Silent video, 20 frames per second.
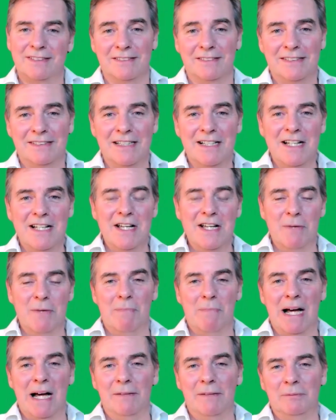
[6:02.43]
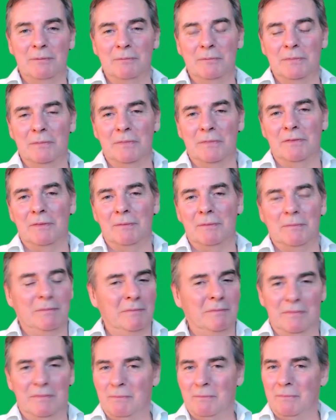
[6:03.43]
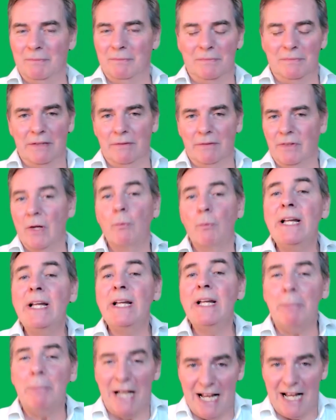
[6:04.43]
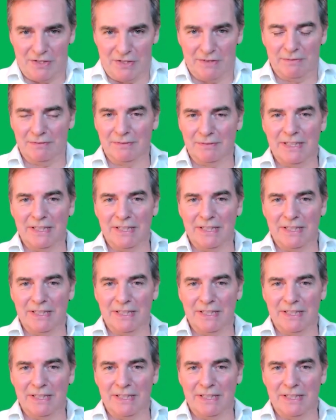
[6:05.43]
the real passion,